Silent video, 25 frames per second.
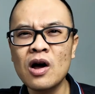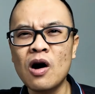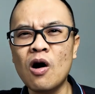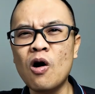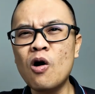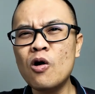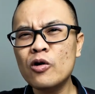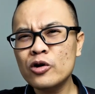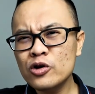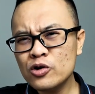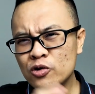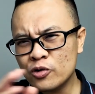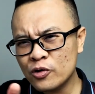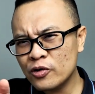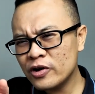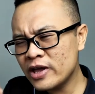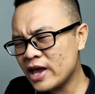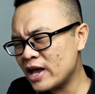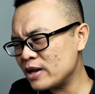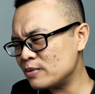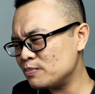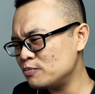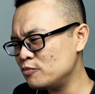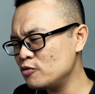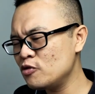or you
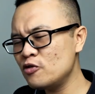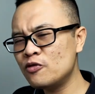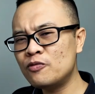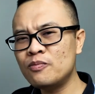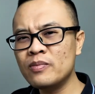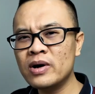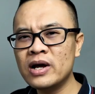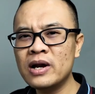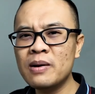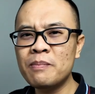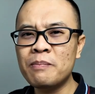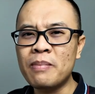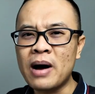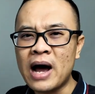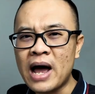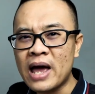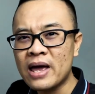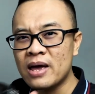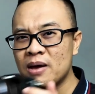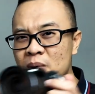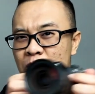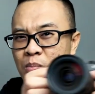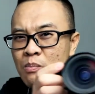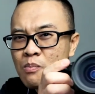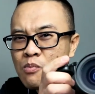create movement
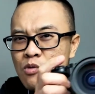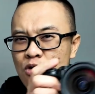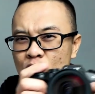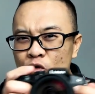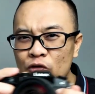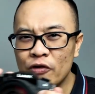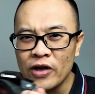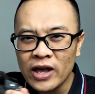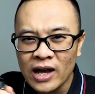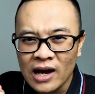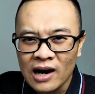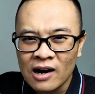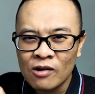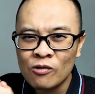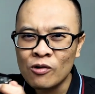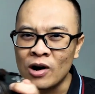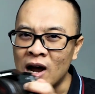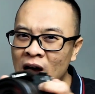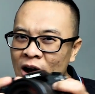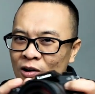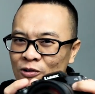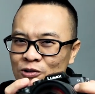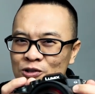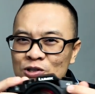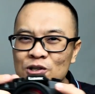by moving
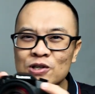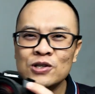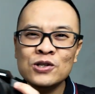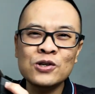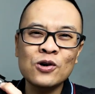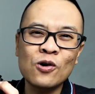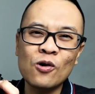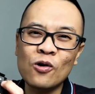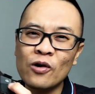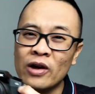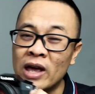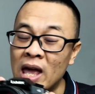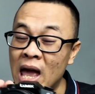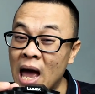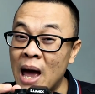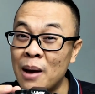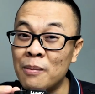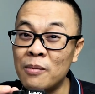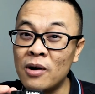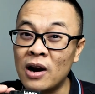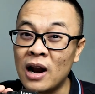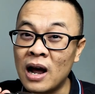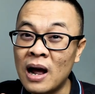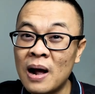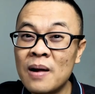around your
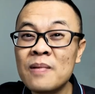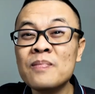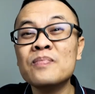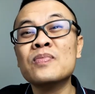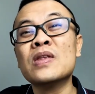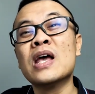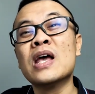camera.